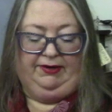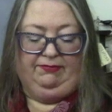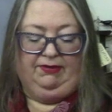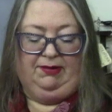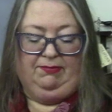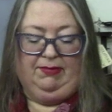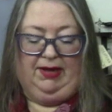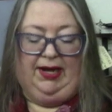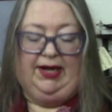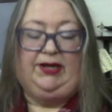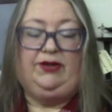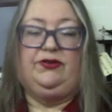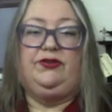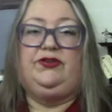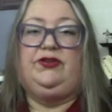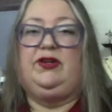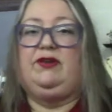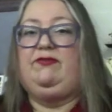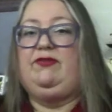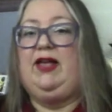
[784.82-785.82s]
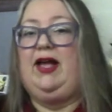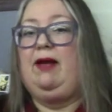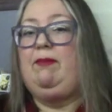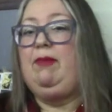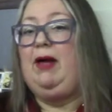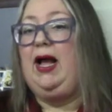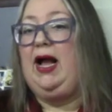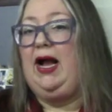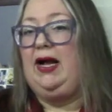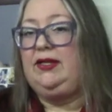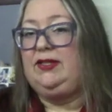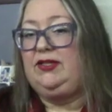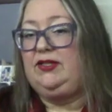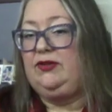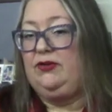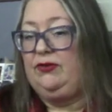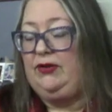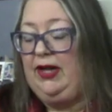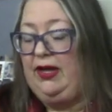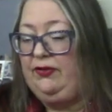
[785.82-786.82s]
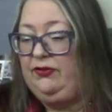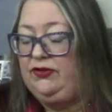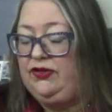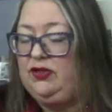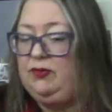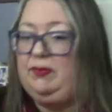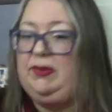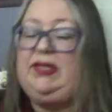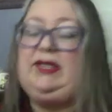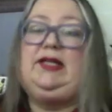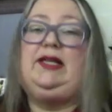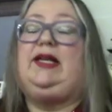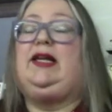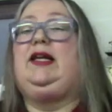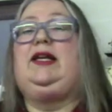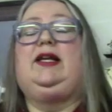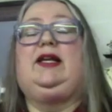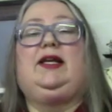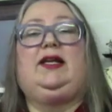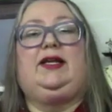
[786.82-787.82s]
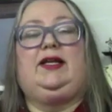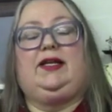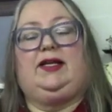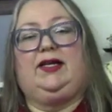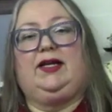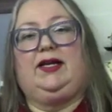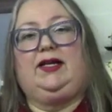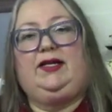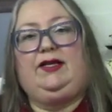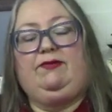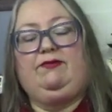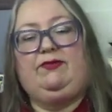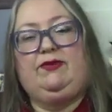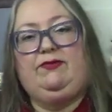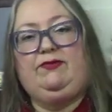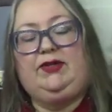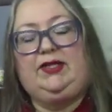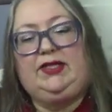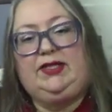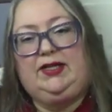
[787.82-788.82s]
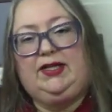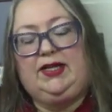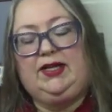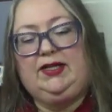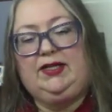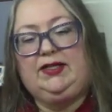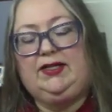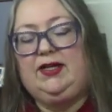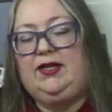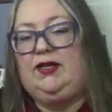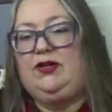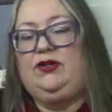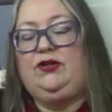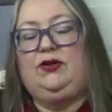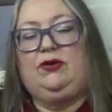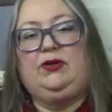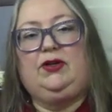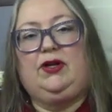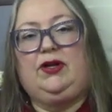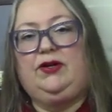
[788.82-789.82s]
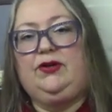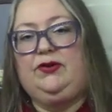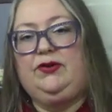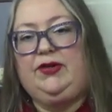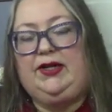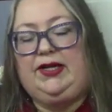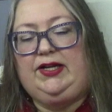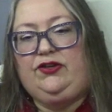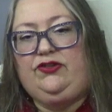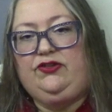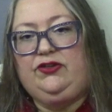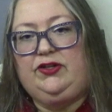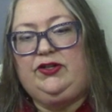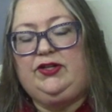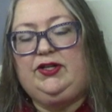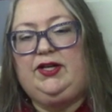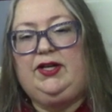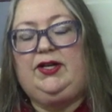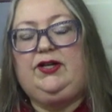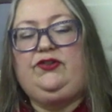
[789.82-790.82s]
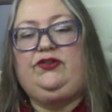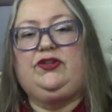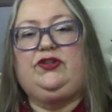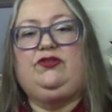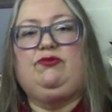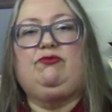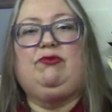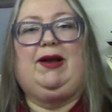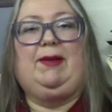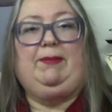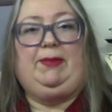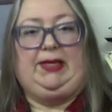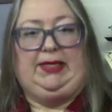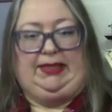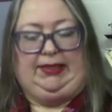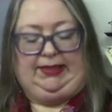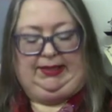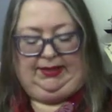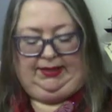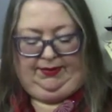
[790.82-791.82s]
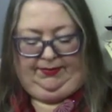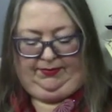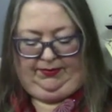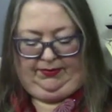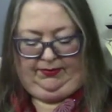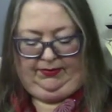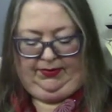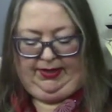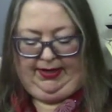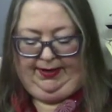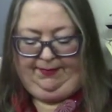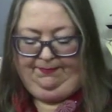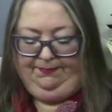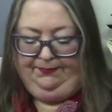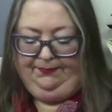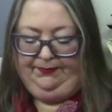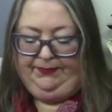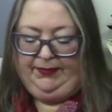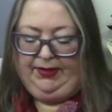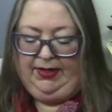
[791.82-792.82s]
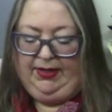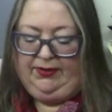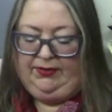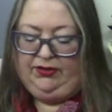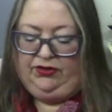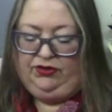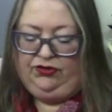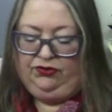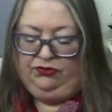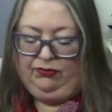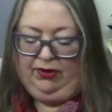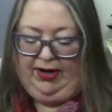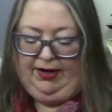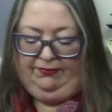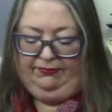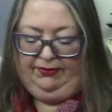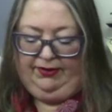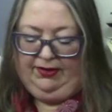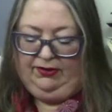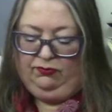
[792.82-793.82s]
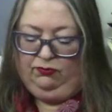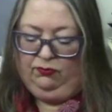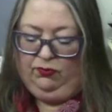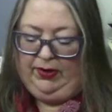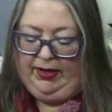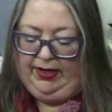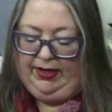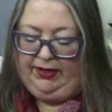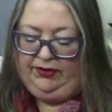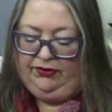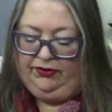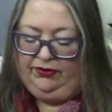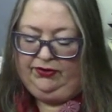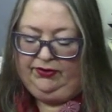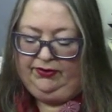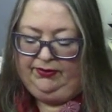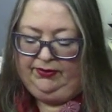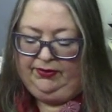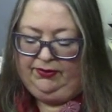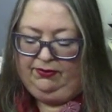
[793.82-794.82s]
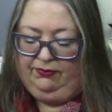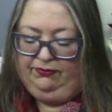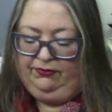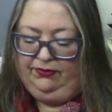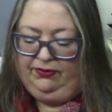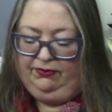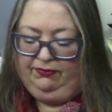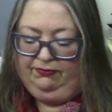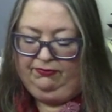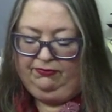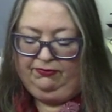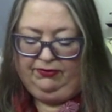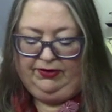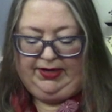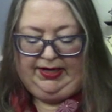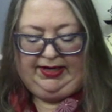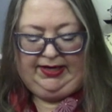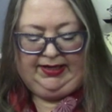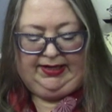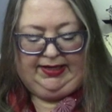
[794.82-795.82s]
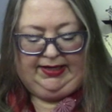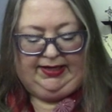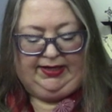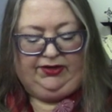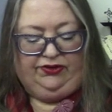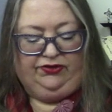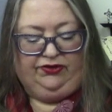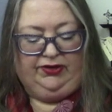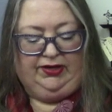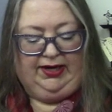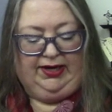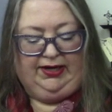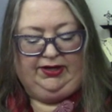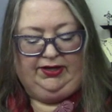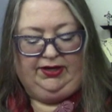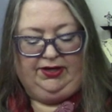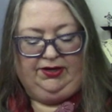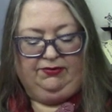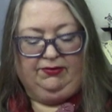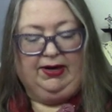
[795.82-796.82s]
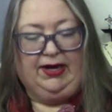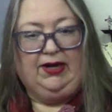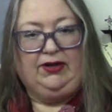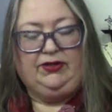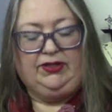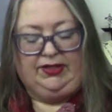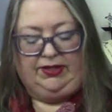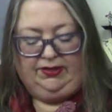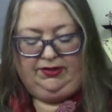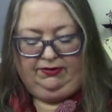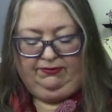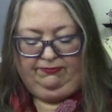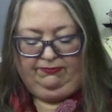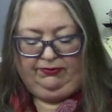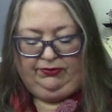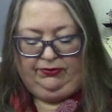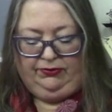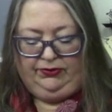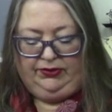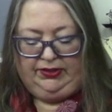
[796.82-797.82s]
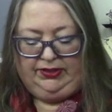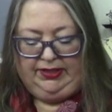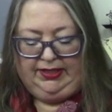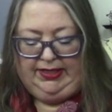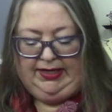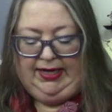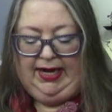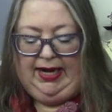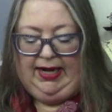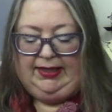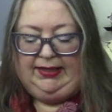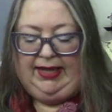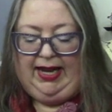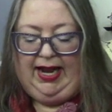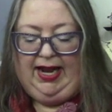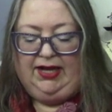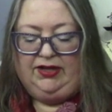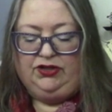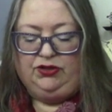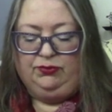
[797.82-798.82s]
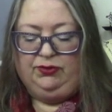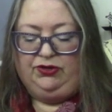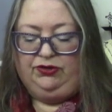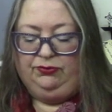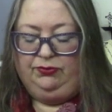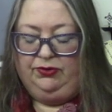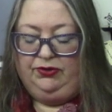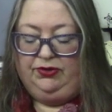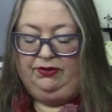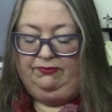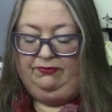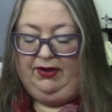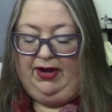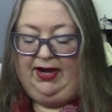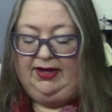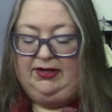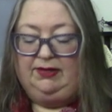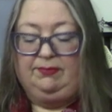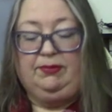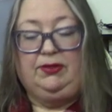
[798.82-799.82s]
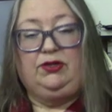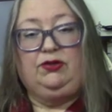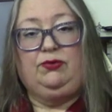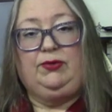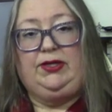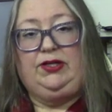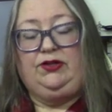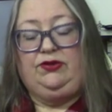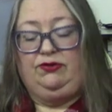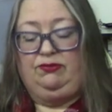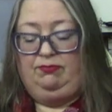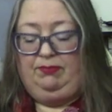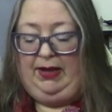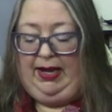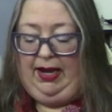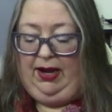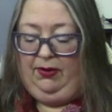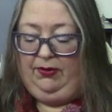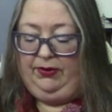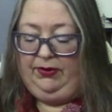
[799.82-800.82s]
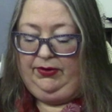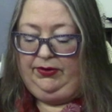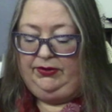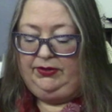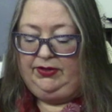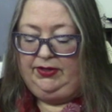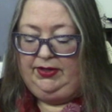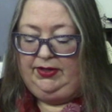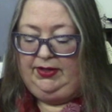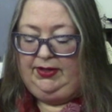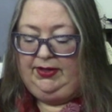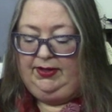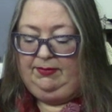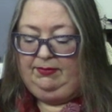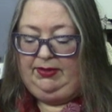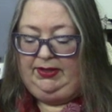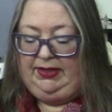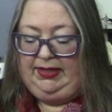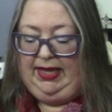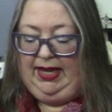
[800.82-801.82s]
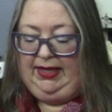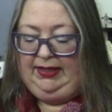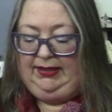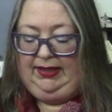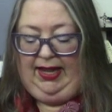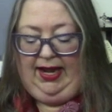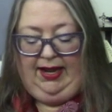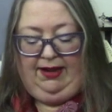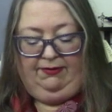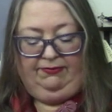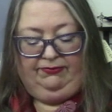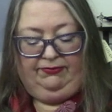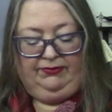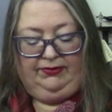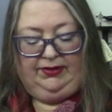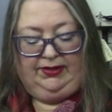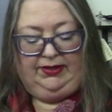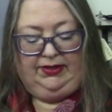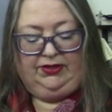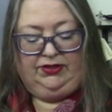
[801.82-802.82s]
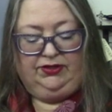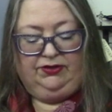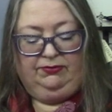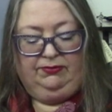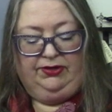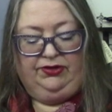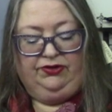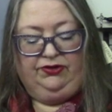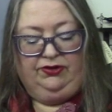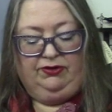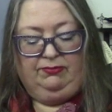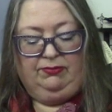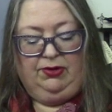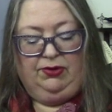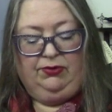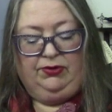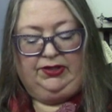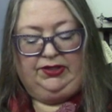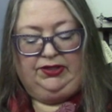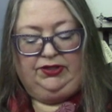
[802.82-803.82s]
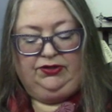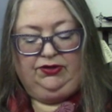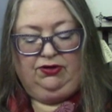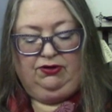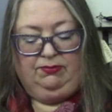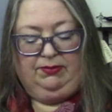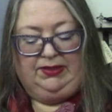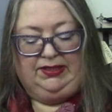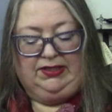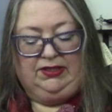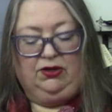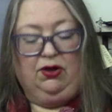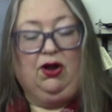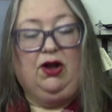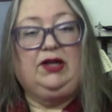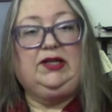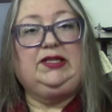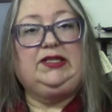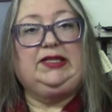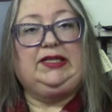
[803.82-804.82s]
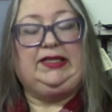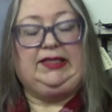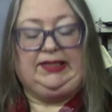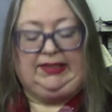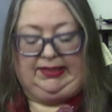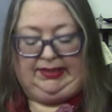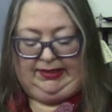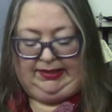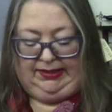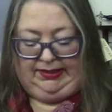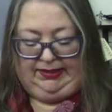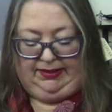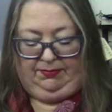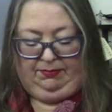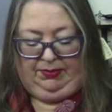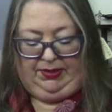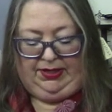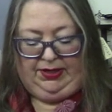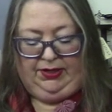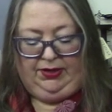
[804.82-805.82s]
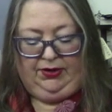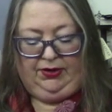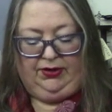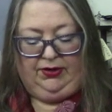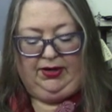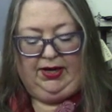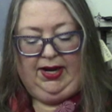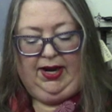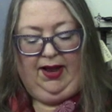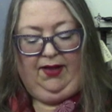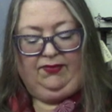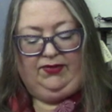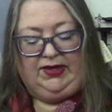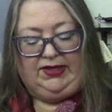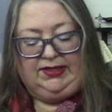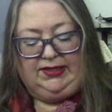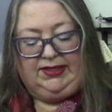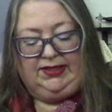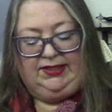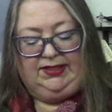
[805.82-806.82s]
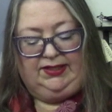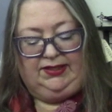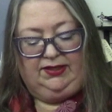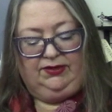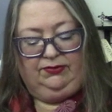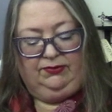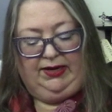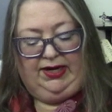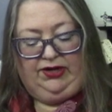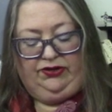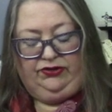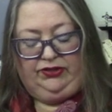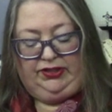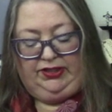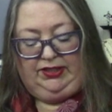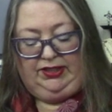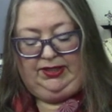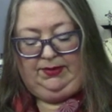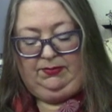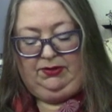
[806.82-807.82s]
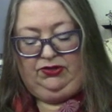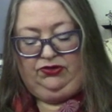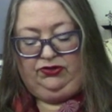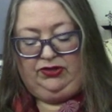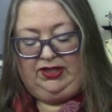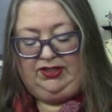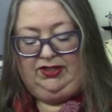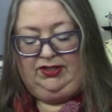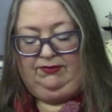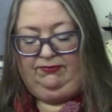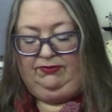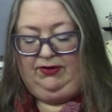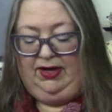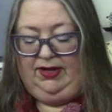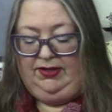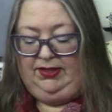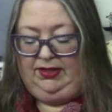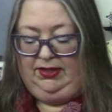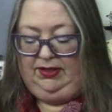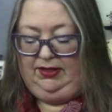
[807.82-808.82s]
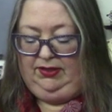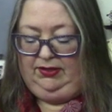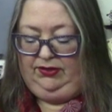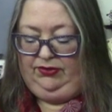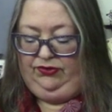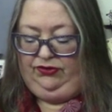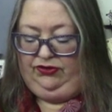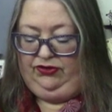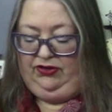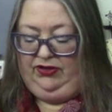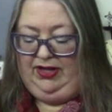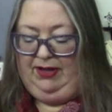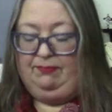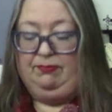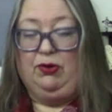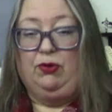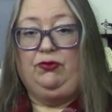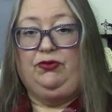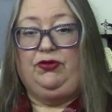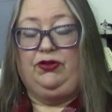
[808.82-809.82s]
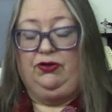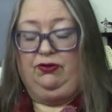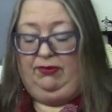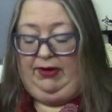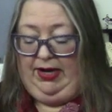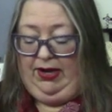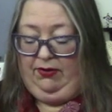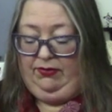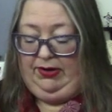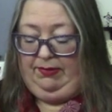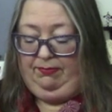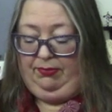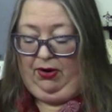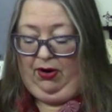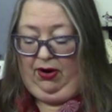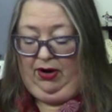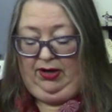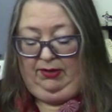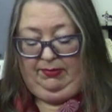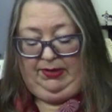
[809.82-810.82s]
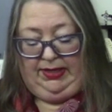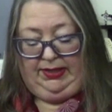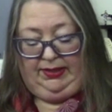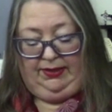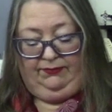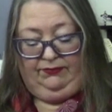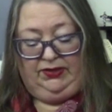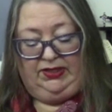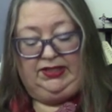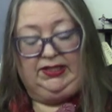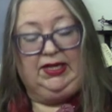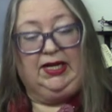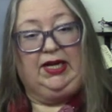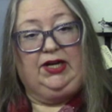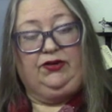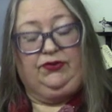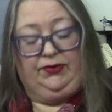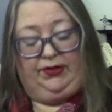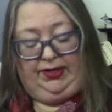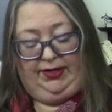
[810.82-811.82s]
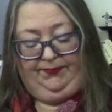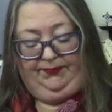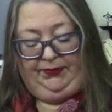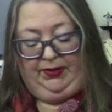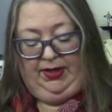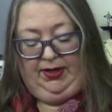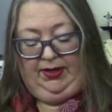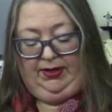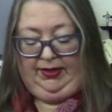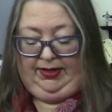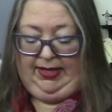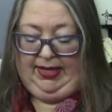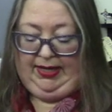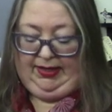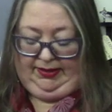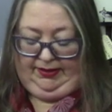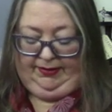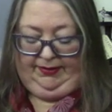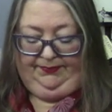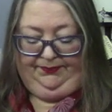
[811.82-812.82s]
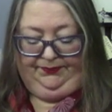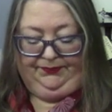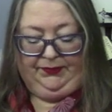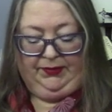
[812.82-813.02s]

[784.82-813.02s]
reminders of that past. So now they're speaking in 1956, no longer nations, just remnants. Okay? The strife had waged over the free and ancient hunting grounds and their fruits, lands which were divided between two powers, but that life in its original mode and scope has long since disappeared. These considerations seem to justify the conclusion that both the Crown and Parliament of this country, Canada,